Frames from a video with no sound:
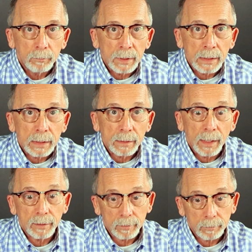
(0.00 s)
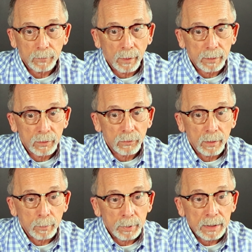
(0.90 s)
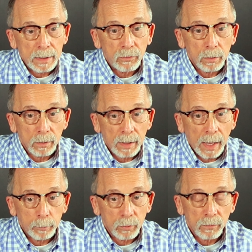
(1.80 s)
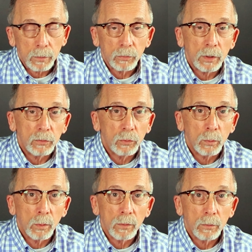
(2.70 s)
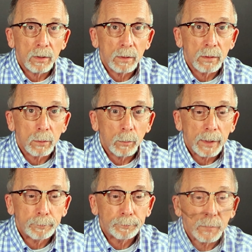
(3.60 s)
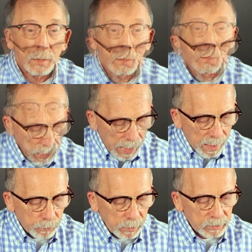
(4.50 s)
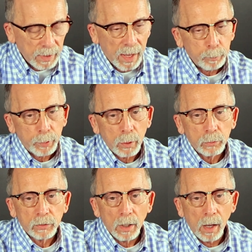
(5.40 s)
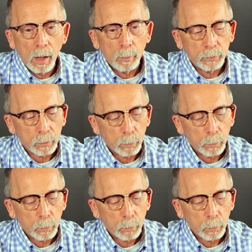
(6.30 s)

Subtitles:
meaning that right, it's going to be easier to capture if there's tissue or other teeth in the way. Every Scanpost comes